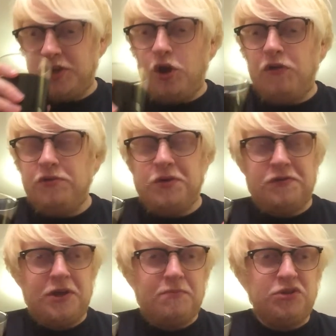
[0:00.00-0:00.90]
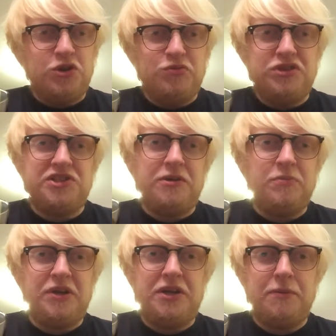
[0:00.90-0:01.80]
like coffee with like blueberry
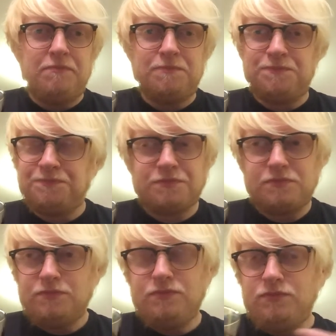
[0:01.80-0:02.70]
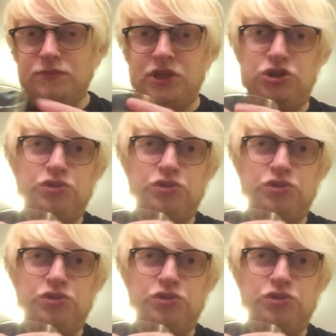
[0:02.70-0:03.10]
syrup in it. It's